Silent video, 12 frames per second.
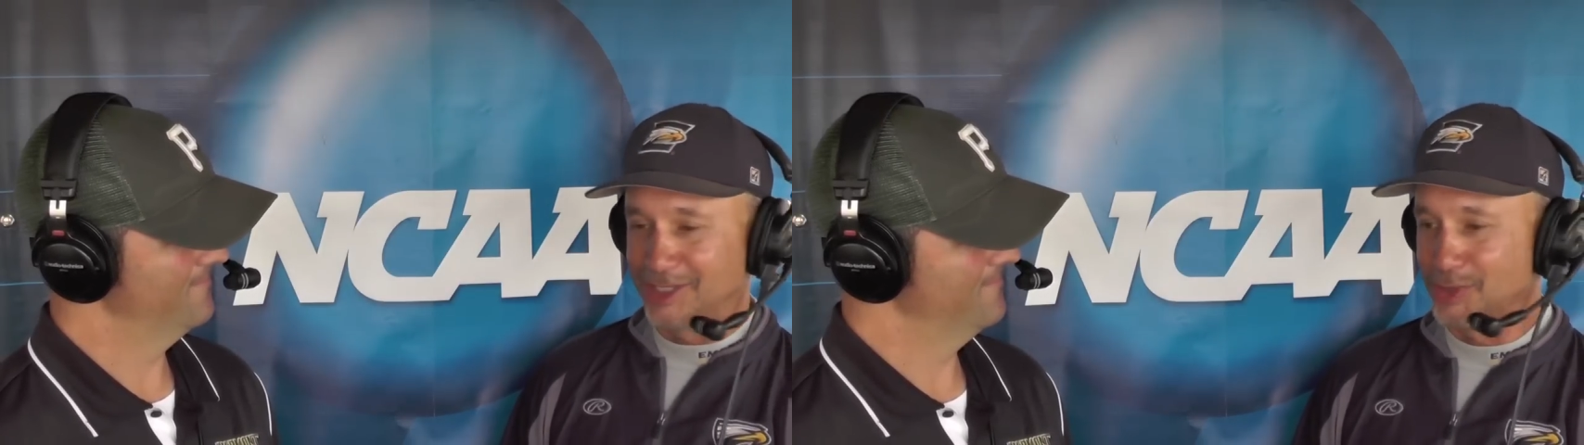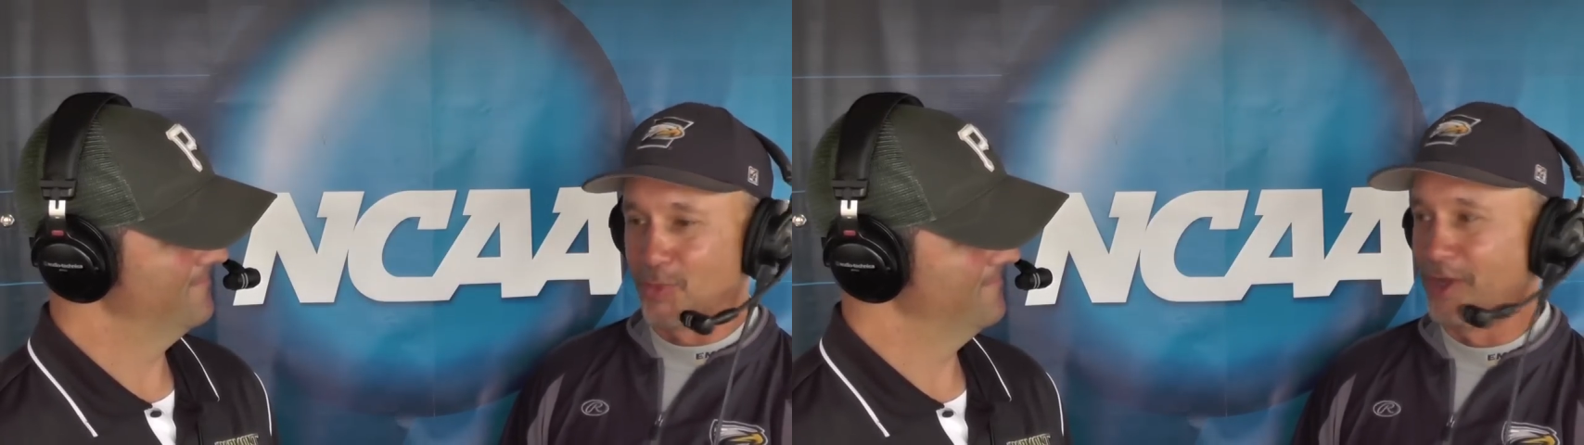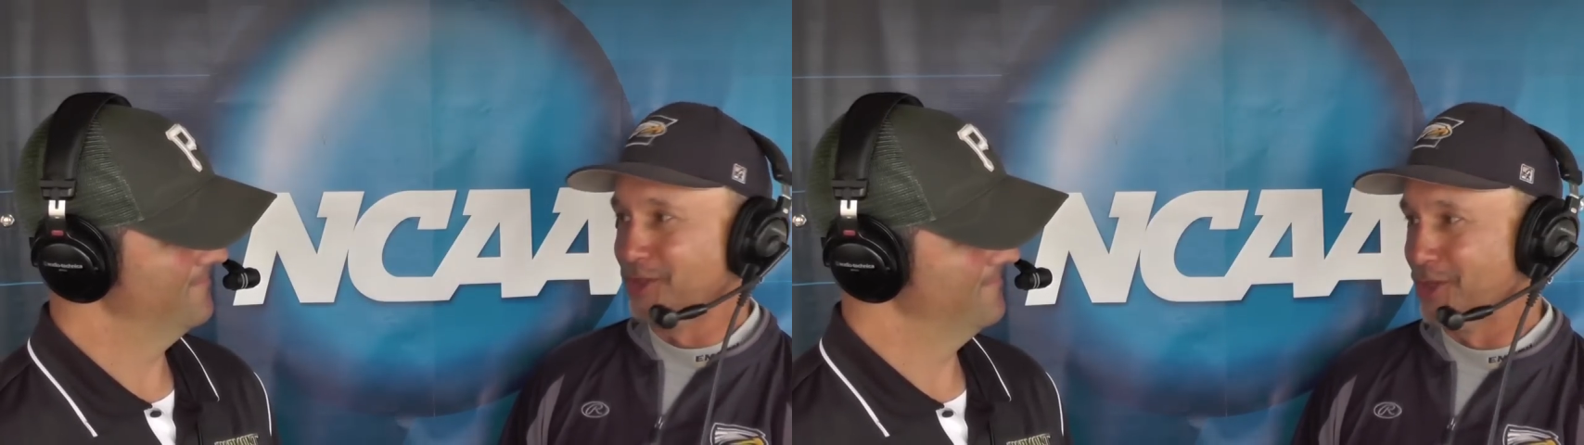
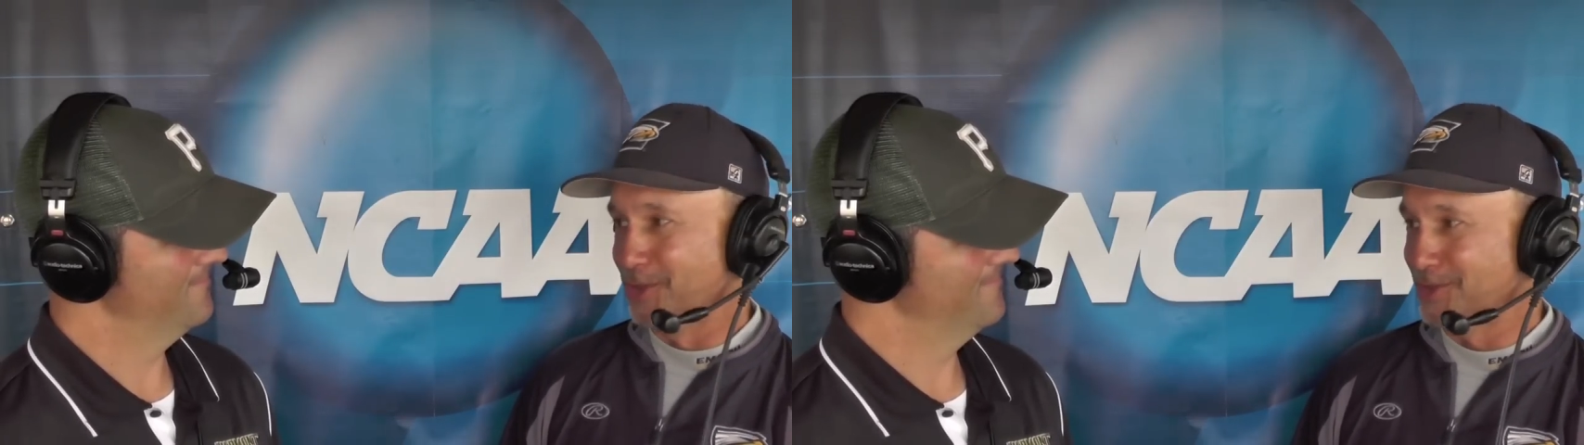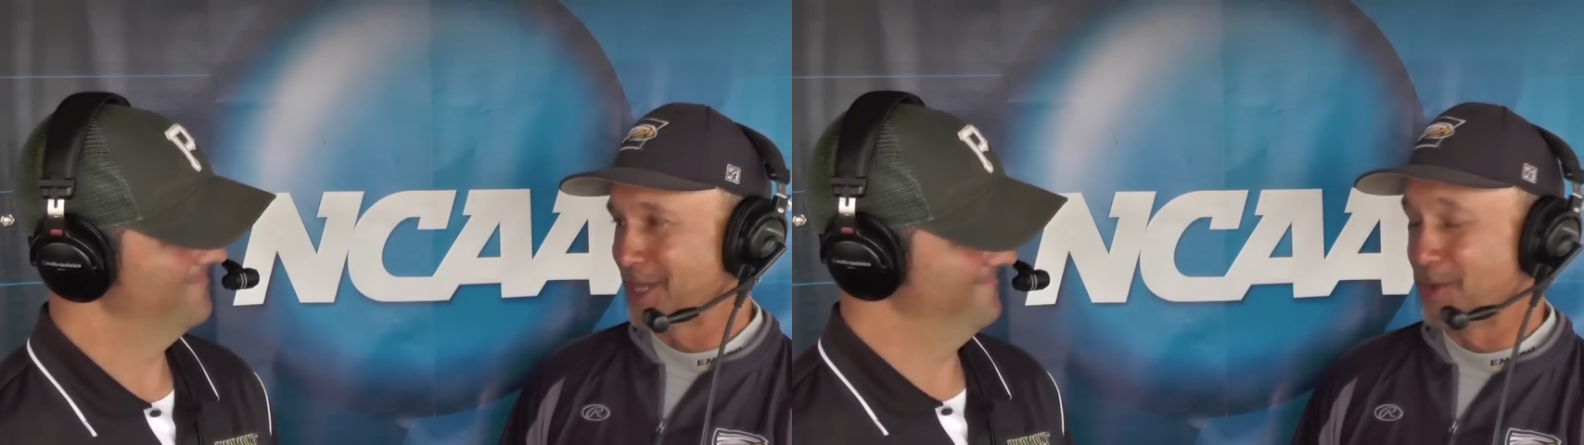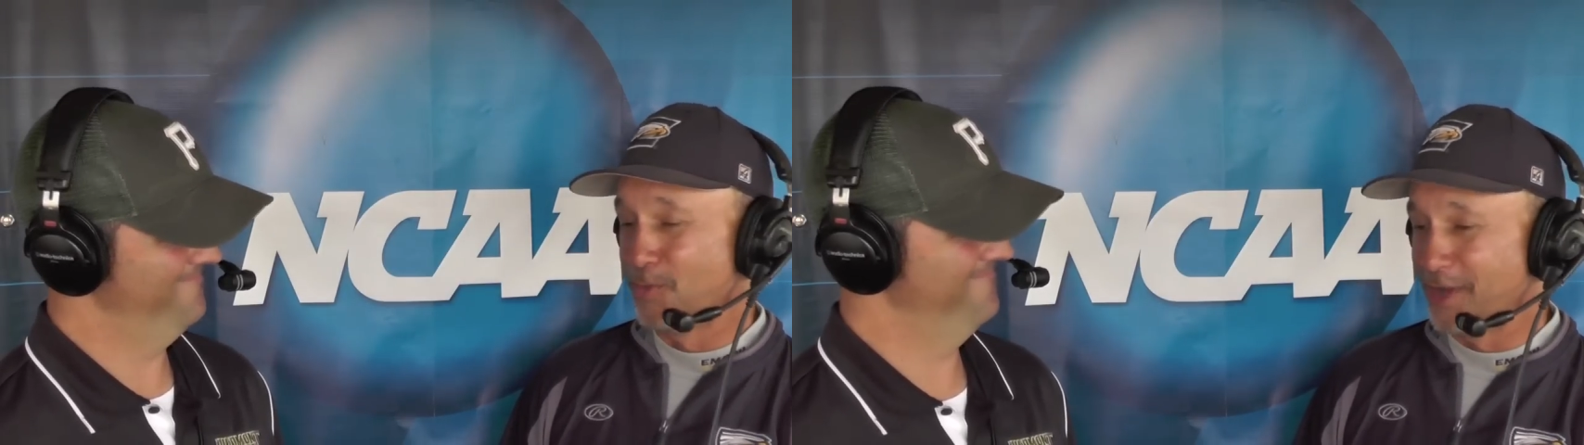just wouldn't
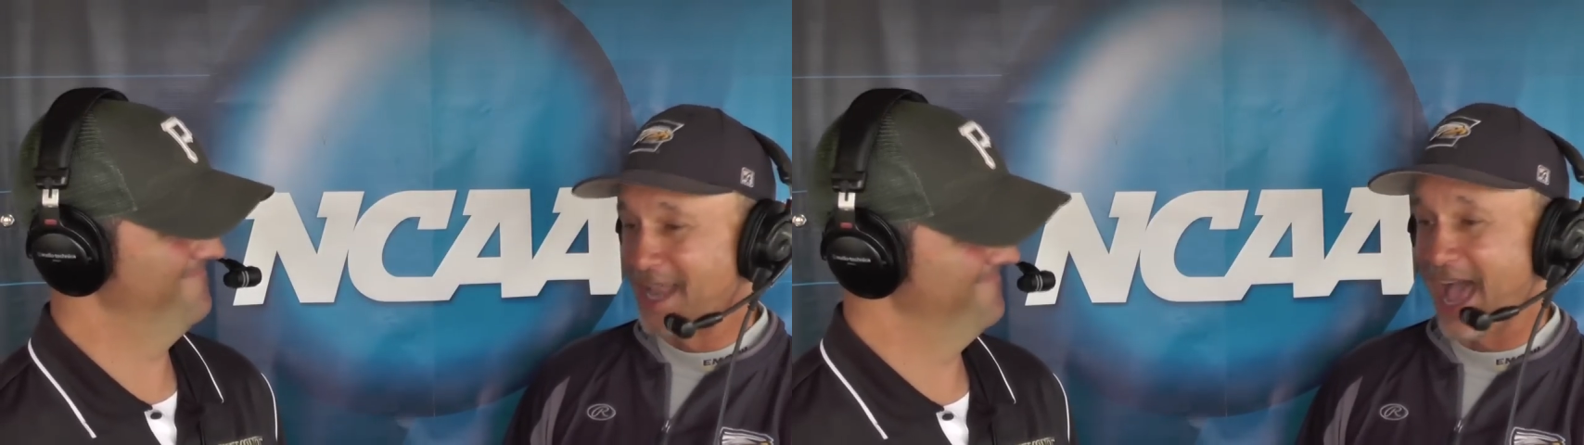lose. He would